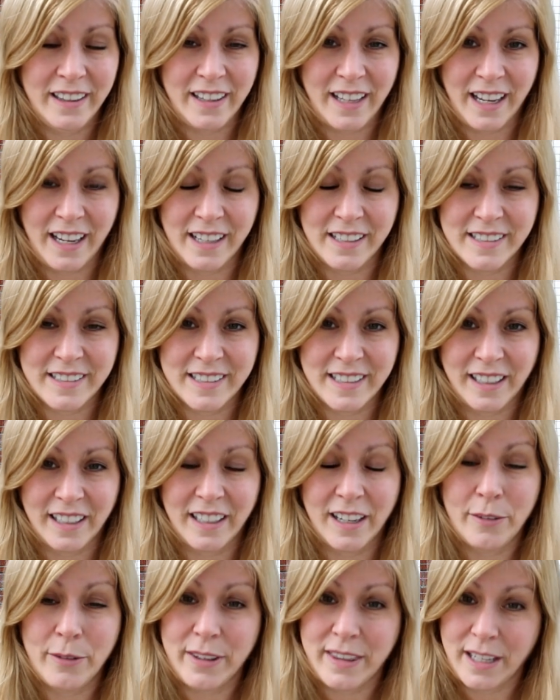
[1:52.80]
that
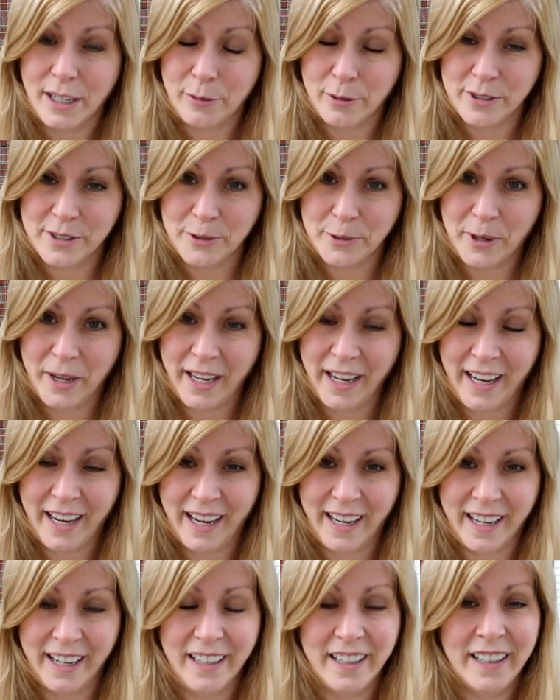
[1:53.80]
everything was
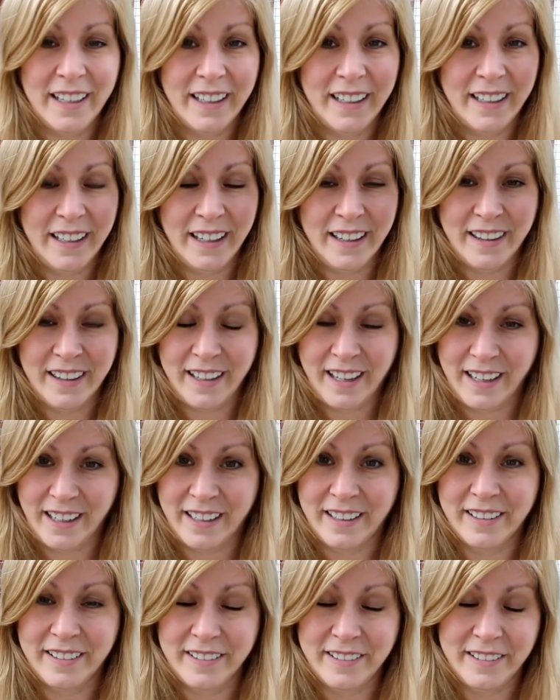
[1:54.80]
okay,
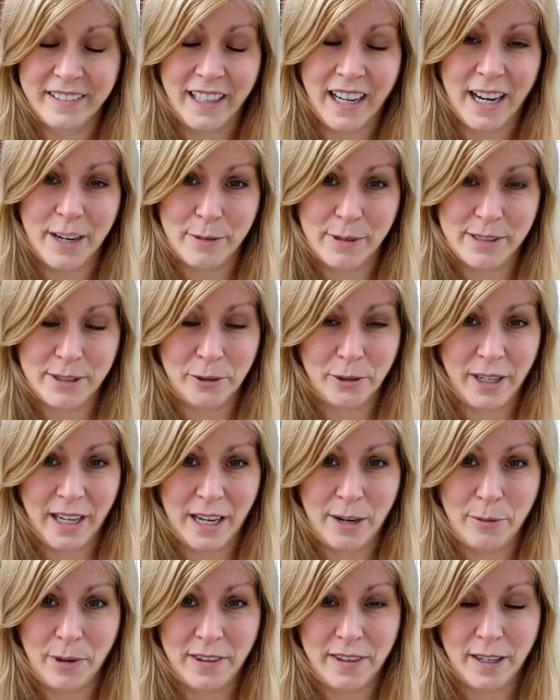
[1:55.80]
then I was
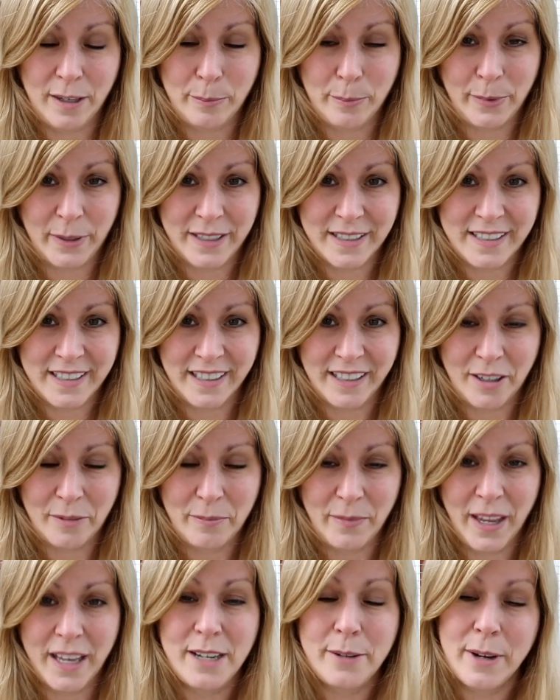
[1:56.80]
okay with it. But
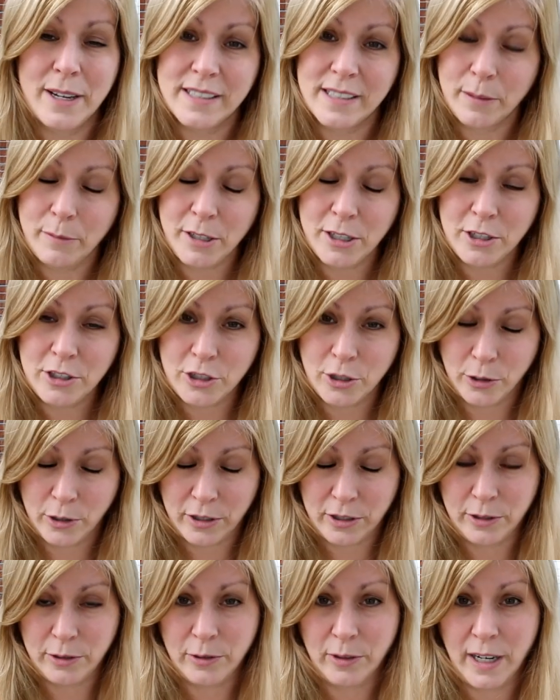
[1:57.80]
anyways, I'm going to show
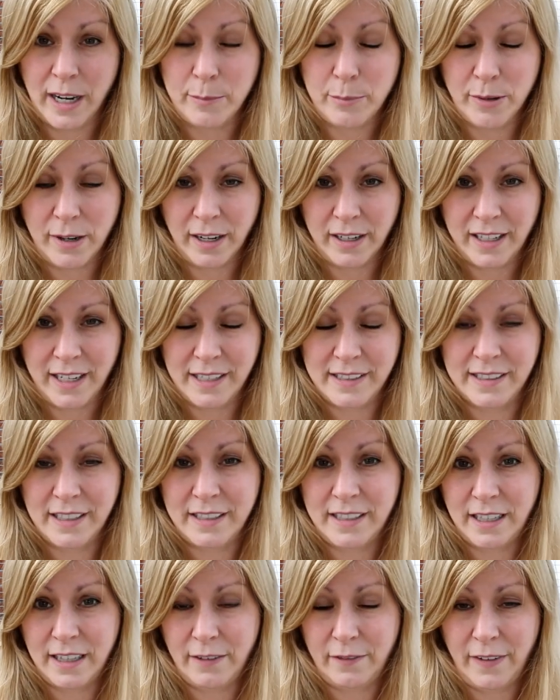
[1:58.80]
you. I brought
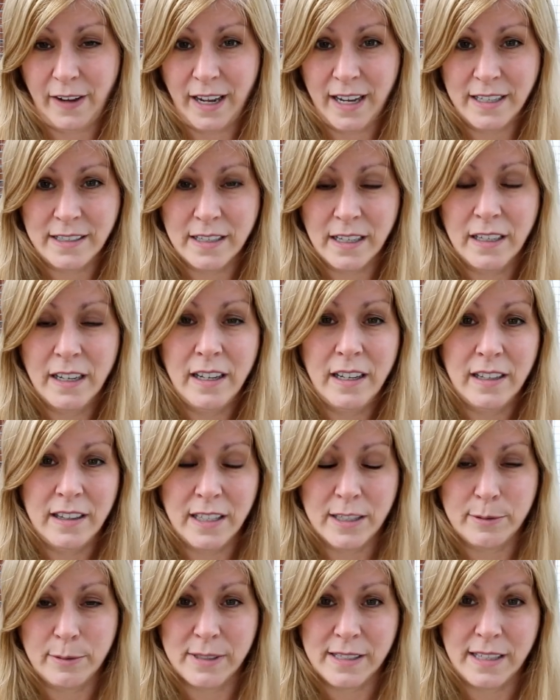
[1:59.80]
Kingsley to the vet.
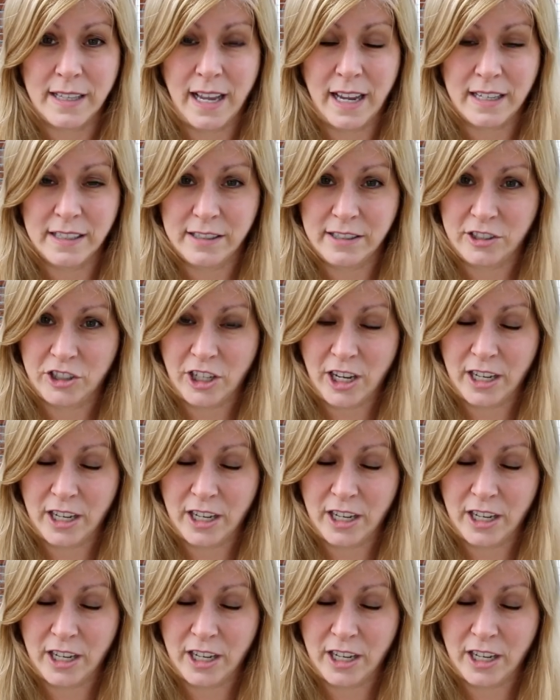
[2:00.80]
This was last